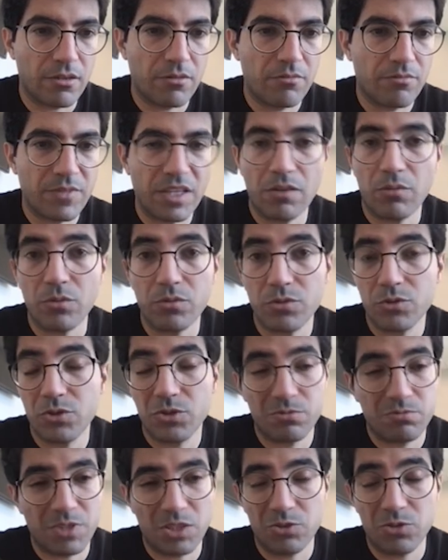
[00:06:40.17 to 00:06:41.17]

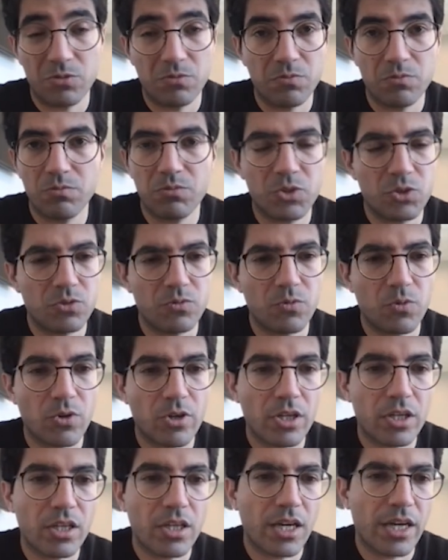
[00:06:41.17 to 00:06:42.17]
that should
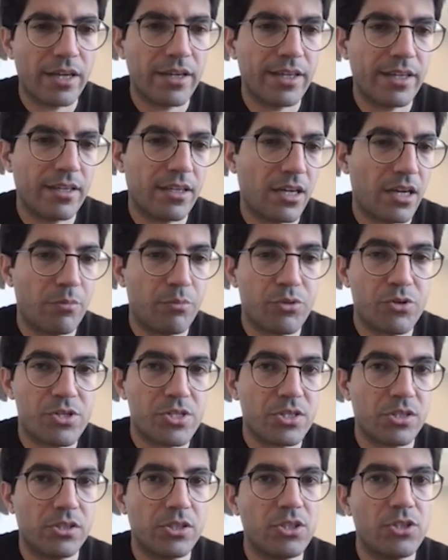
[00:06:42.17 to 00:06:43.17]
work. I
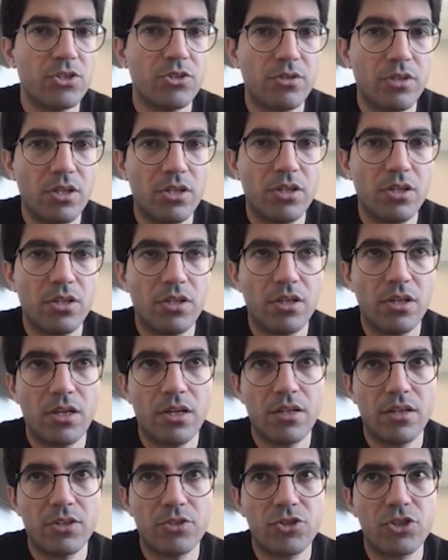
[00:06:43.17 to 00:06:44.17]
personally
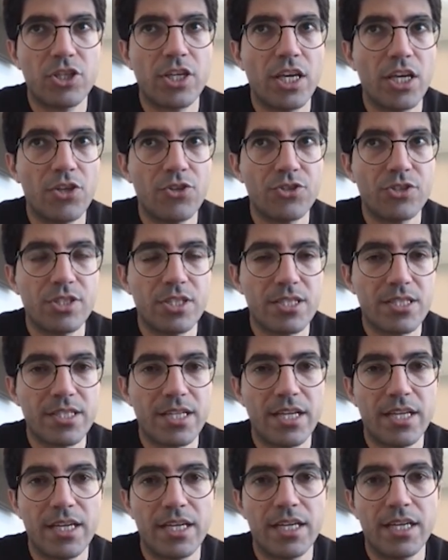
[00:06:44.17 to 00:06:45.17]
changed the
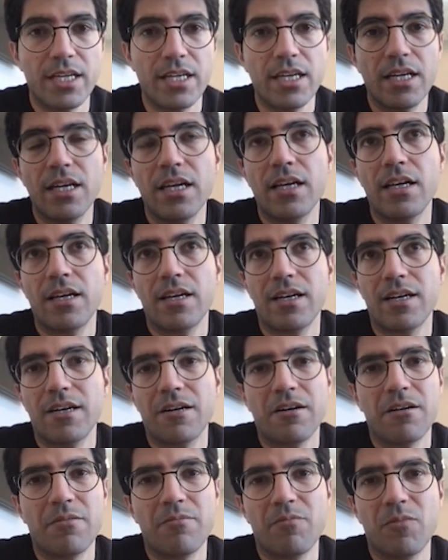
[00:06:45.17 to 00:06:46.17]
setting
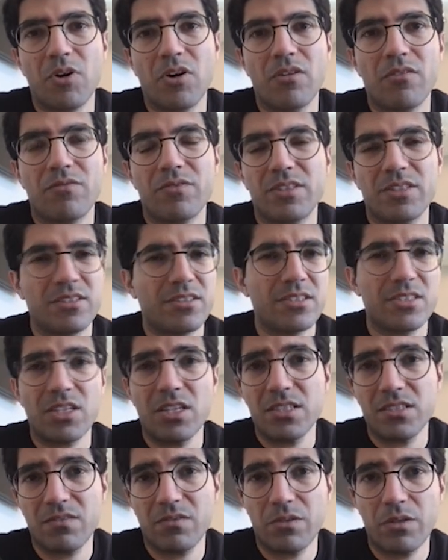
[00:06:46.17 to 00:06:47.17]
of the
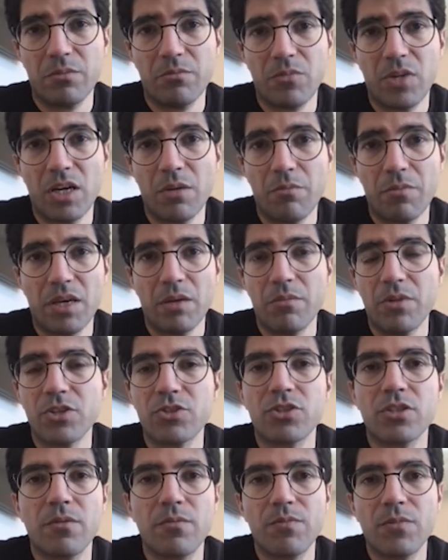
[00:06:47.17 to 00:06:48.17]
size of my
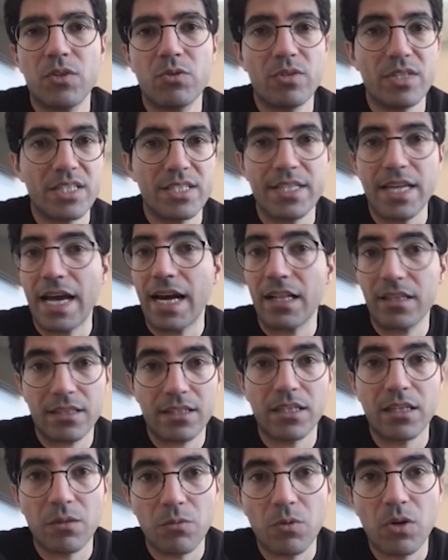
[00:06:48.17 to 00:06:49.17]
image to
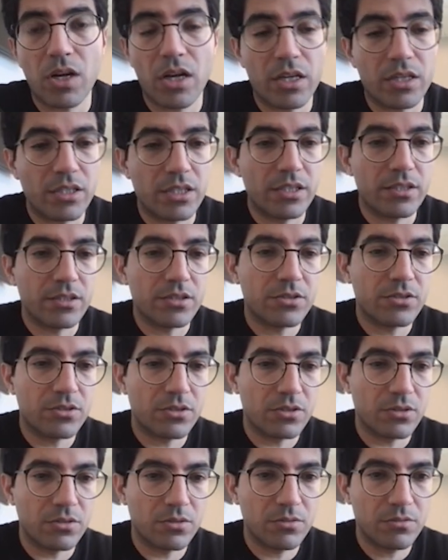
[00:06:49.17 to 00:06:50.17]
exactly what I needed
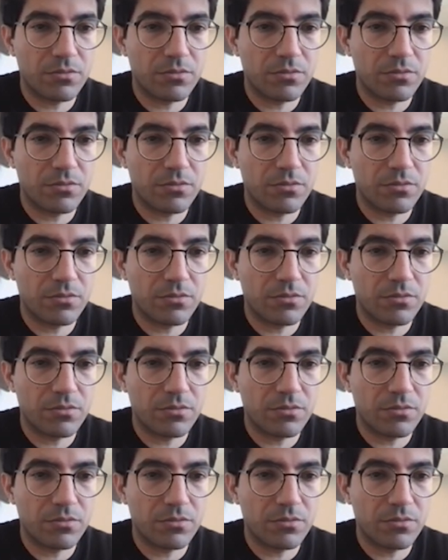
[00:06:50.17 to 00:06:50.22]
to.